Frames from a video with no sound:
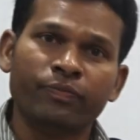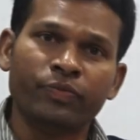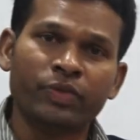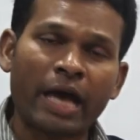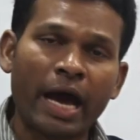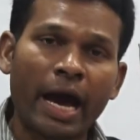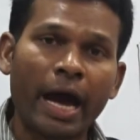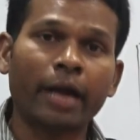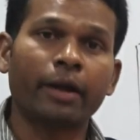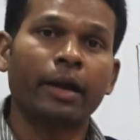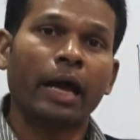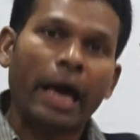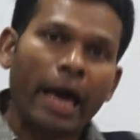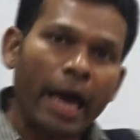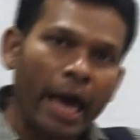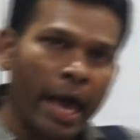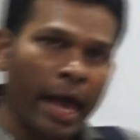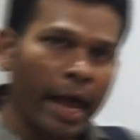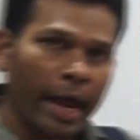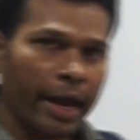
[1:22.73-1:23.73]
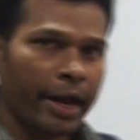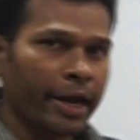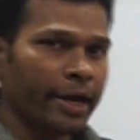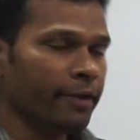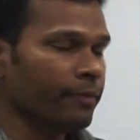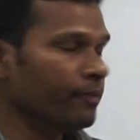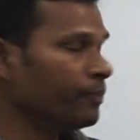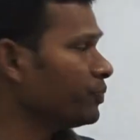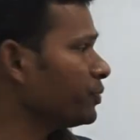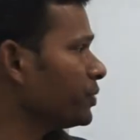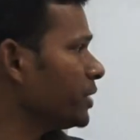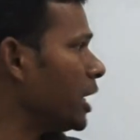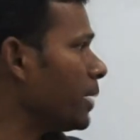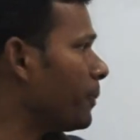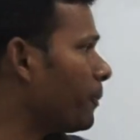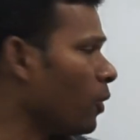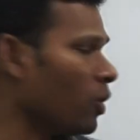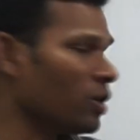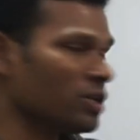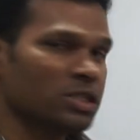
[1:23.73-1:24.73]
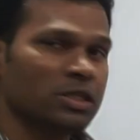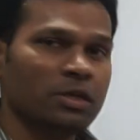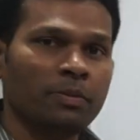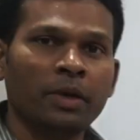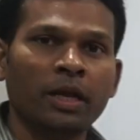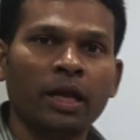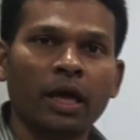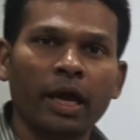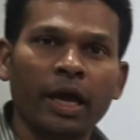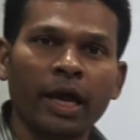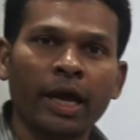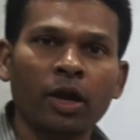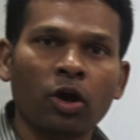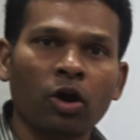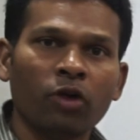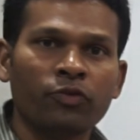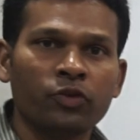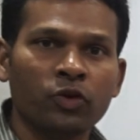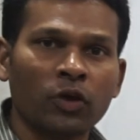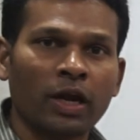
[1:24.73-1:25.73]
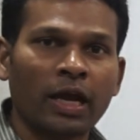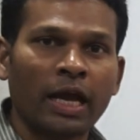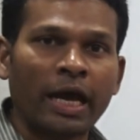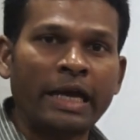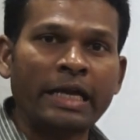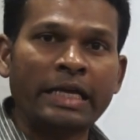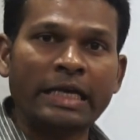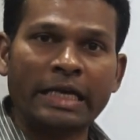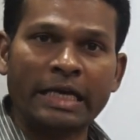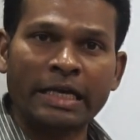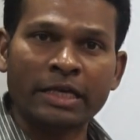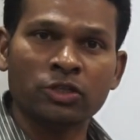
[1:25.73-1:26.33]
that end, that possible end of your line